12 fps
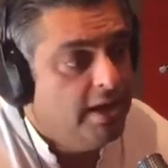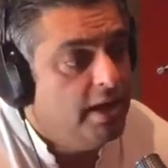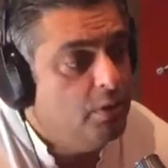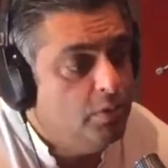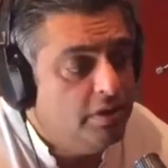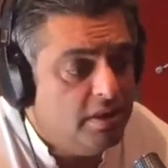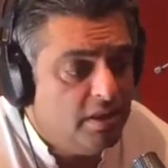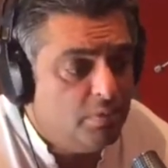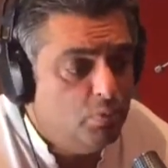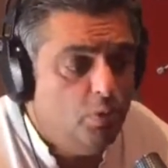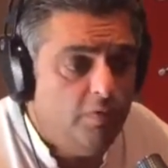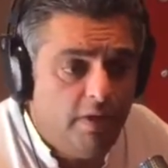And within
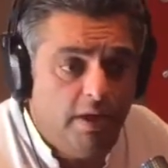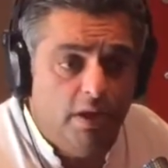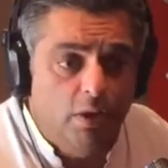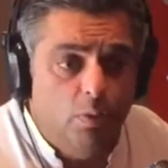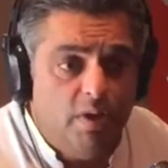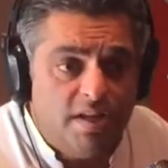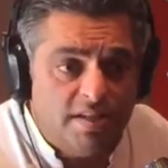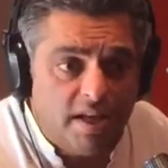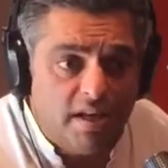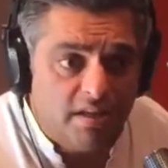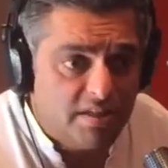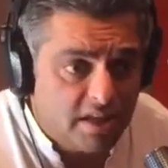that movie, we as
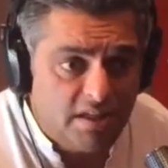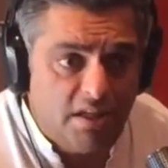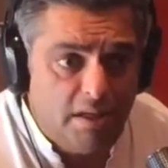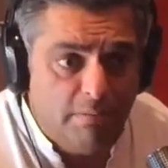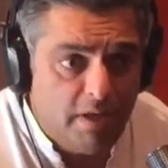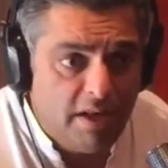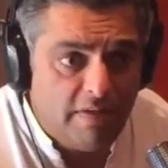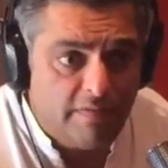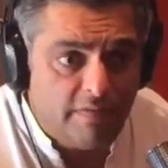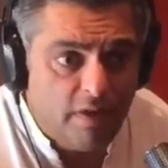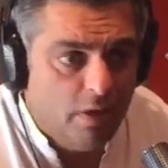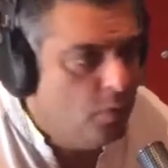adults actually believe
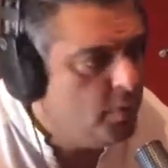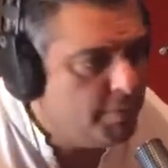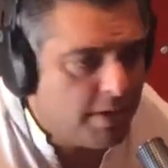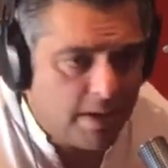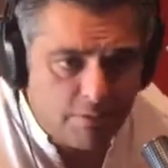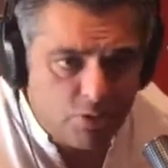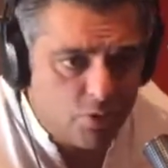we become